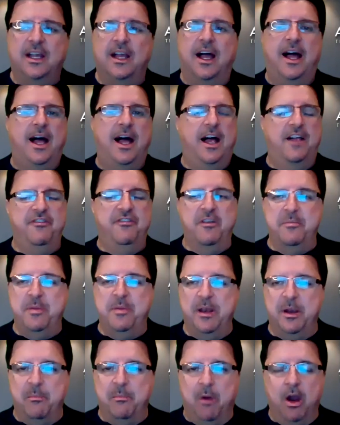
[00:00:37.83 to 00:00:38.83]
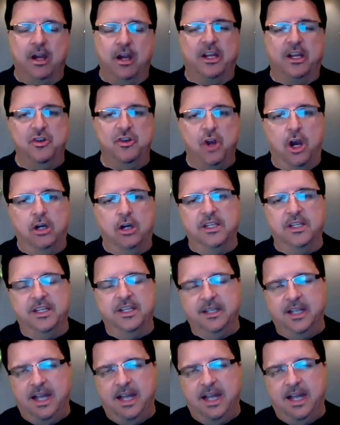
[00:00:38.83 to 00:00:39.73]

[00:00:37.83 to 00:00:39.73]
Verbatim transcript: Uh, they've been a market darling